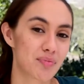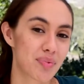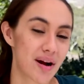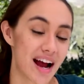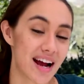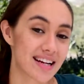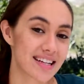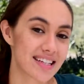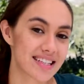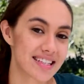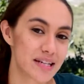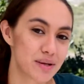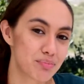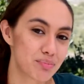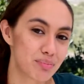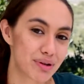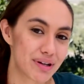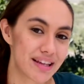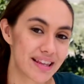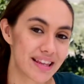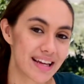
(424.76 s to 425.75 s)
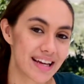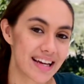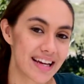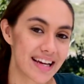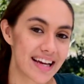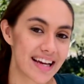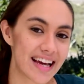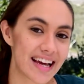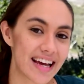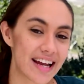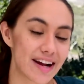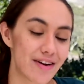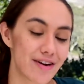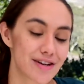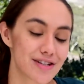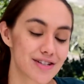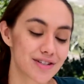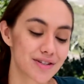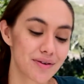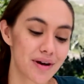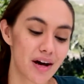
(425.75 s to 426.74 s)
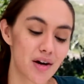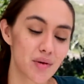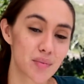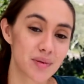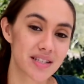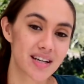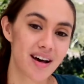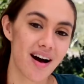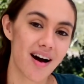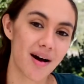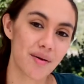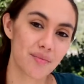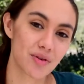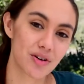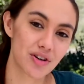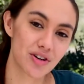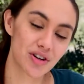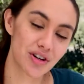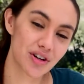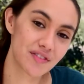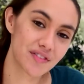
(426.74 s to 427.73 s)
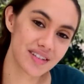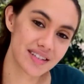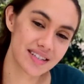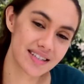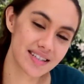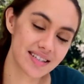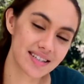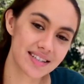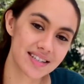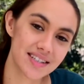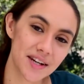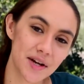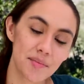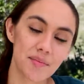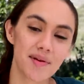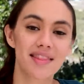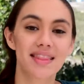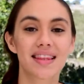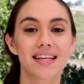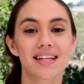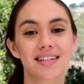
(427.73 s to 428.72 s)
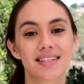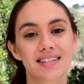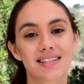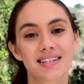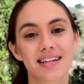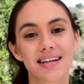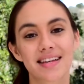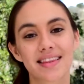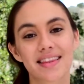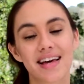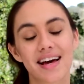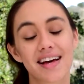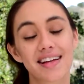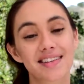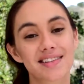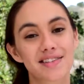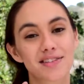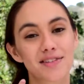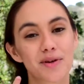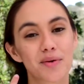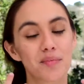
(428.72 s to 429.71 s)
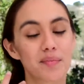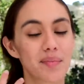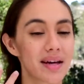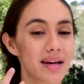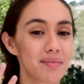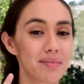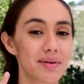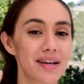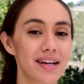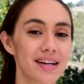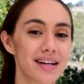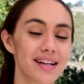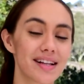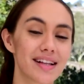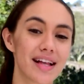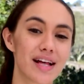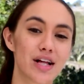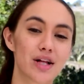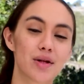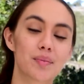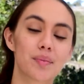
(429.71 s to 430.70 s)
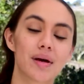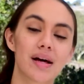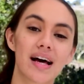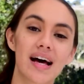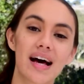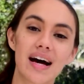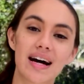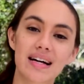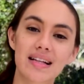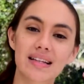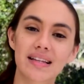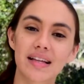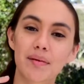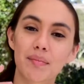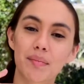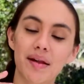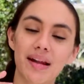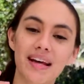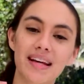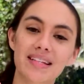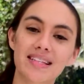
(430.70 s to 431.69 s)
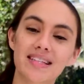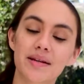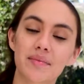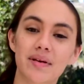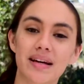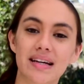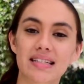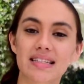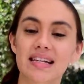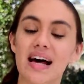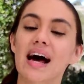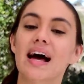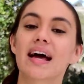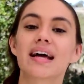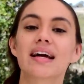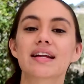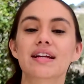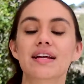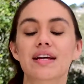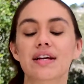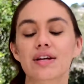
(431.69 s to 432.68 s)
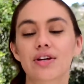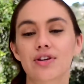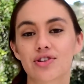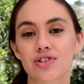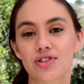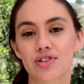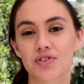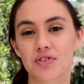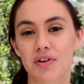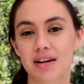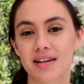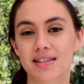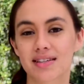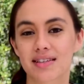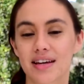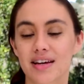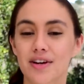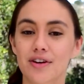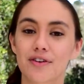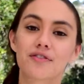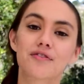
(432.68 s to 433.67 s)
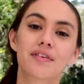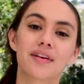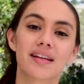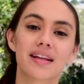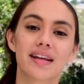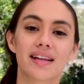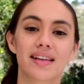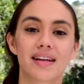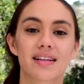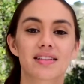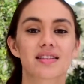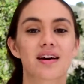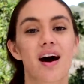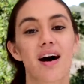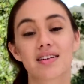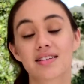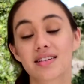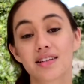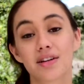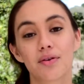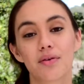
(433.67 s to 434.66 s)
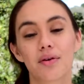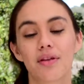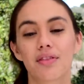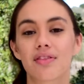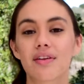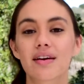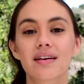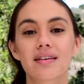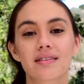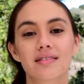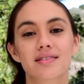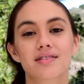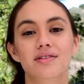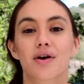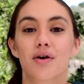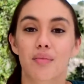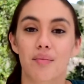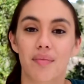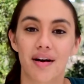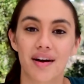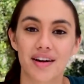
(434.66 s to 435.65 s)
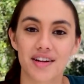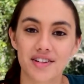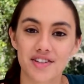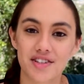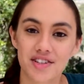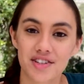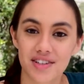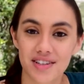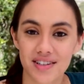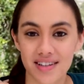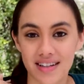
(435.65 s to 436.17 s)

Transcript: practicing breathing, it also helps calm your nervous system and things like that, so maybe it'll help eliminate some anxiety or stress that you're feeling that's causing you to think so much.